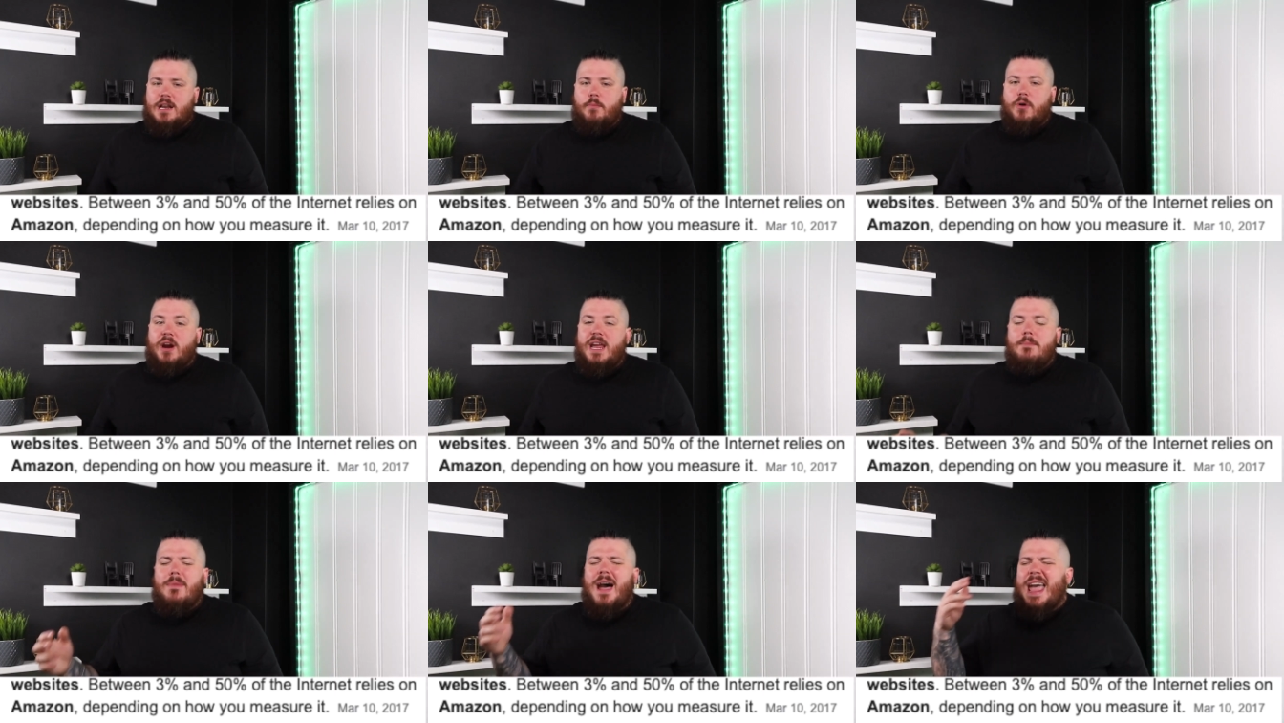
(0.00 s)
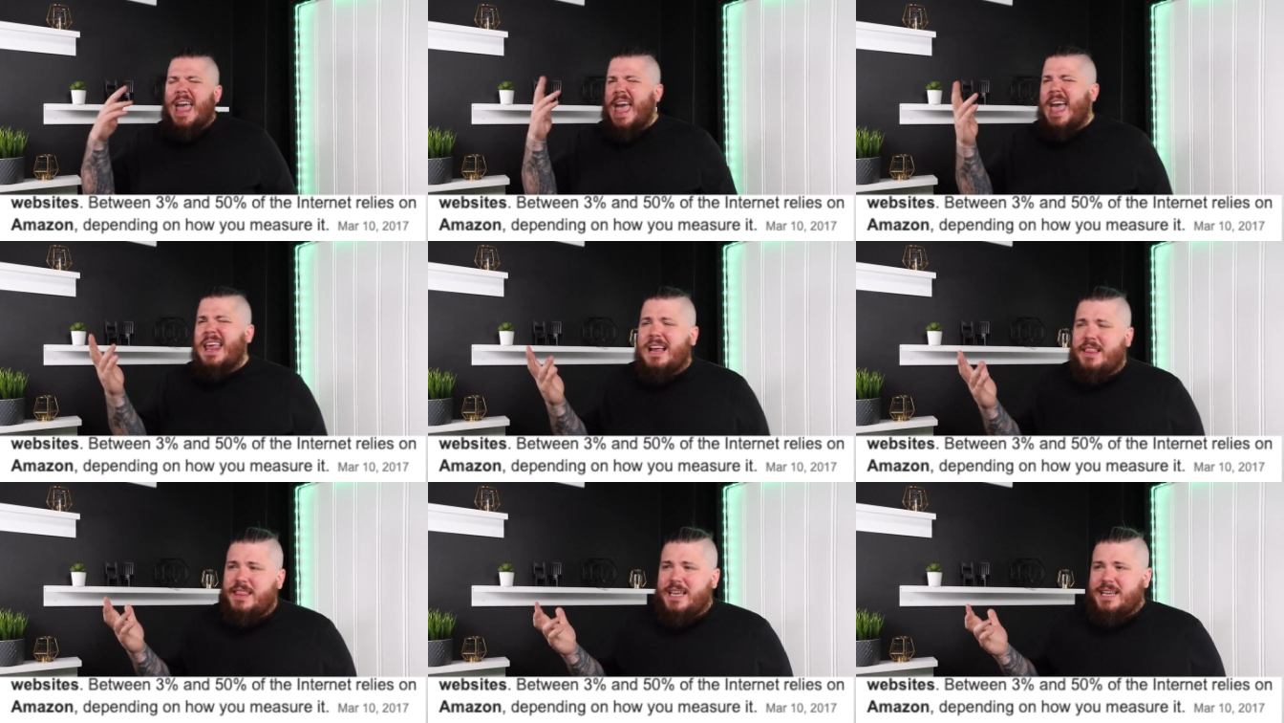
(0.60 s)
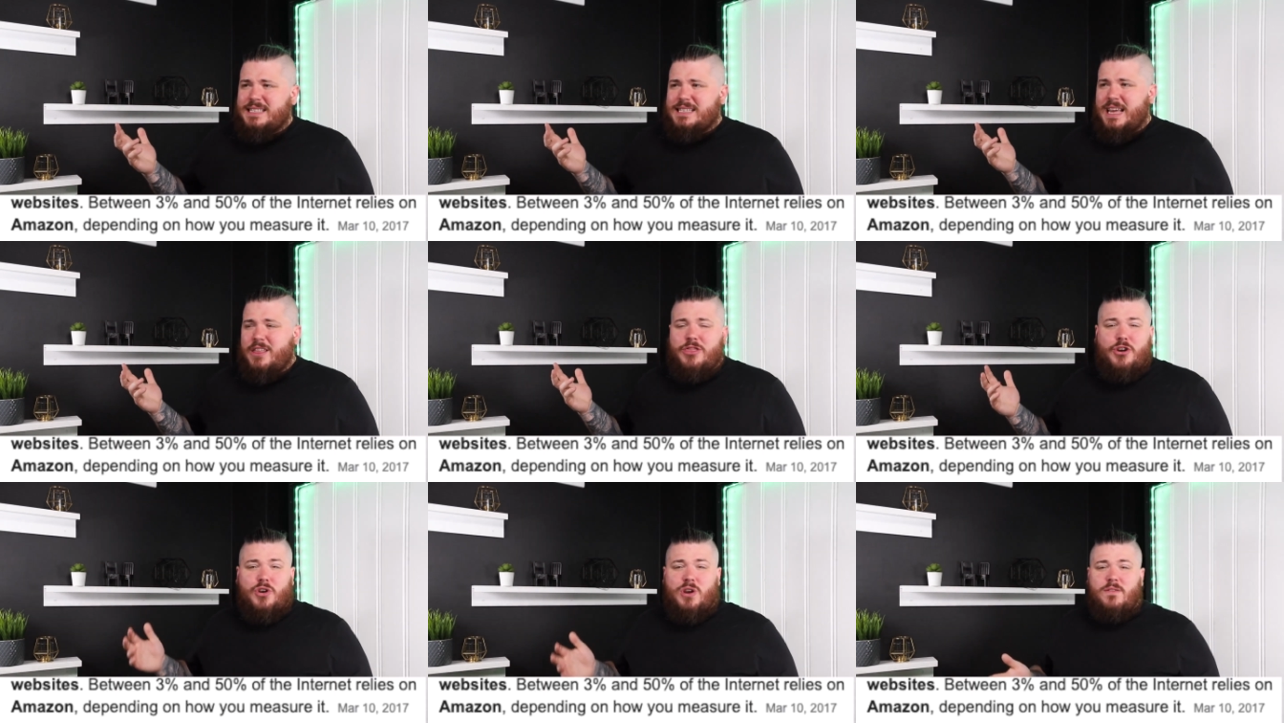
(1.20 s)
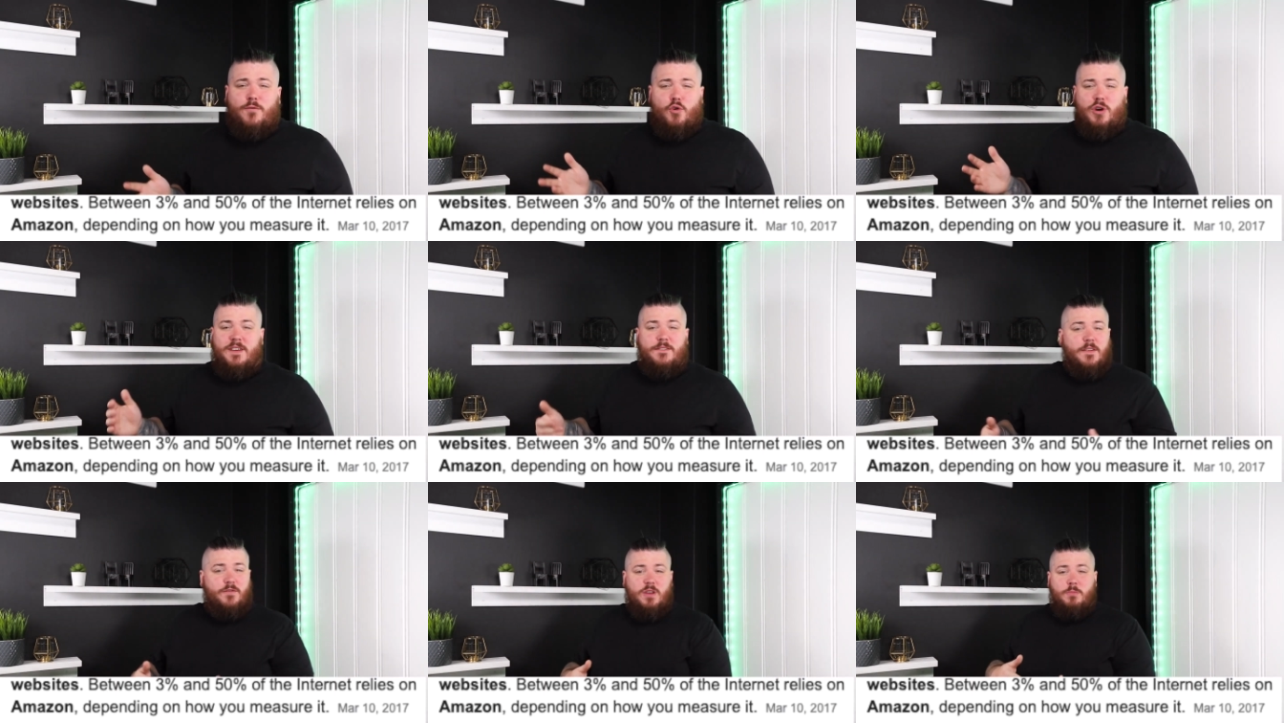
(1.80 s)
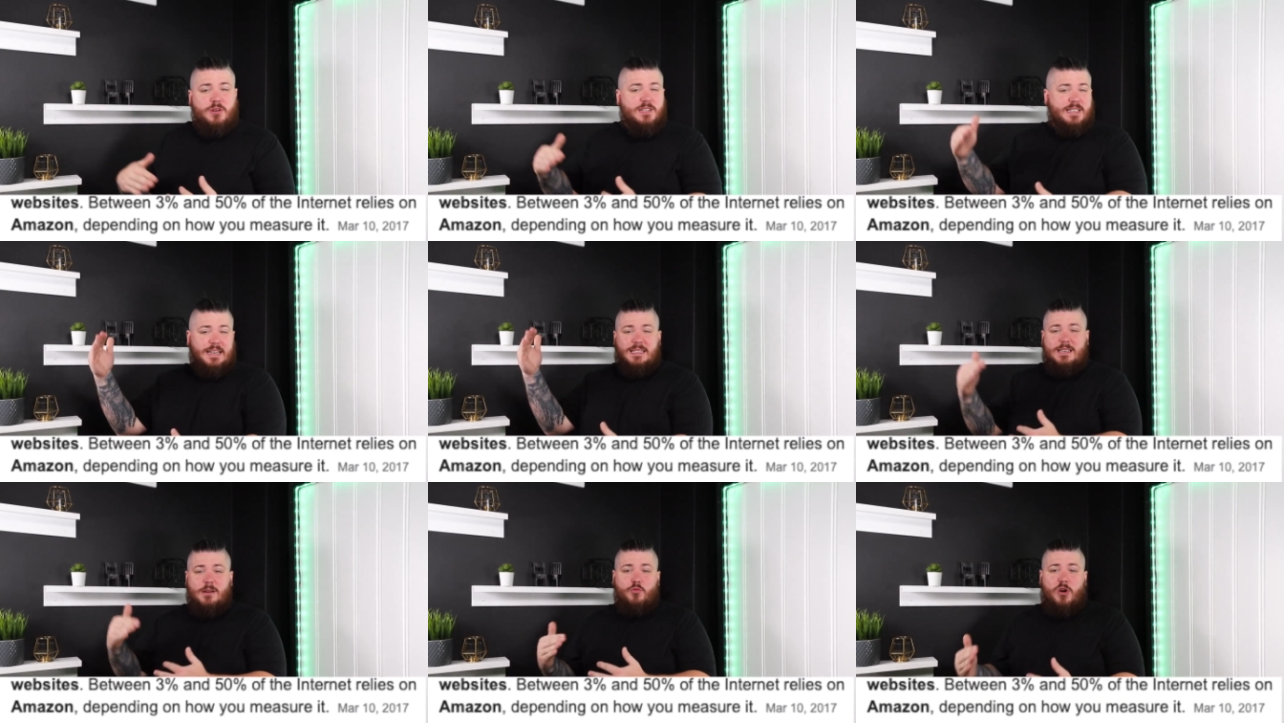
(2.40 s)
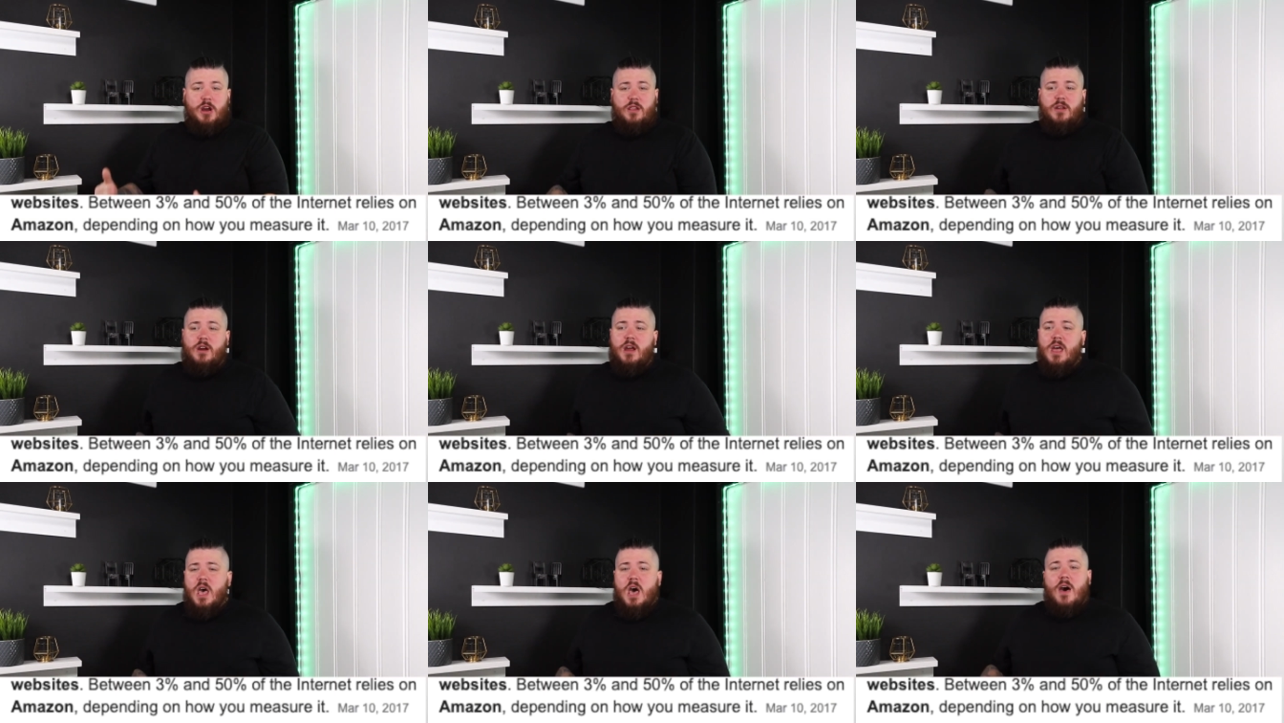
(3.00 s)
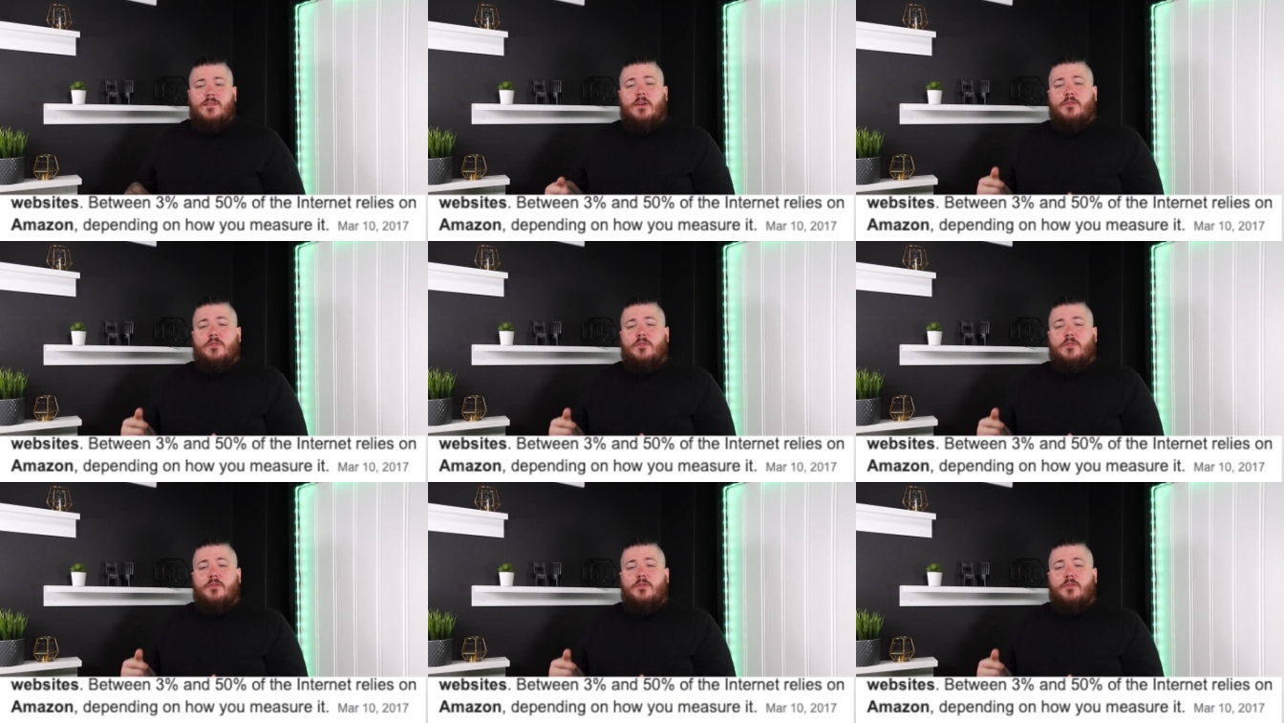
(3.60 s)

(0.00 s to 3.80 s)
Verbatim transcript: number. In my head, I think it's like 30, 40, 50%, somewhere in there, of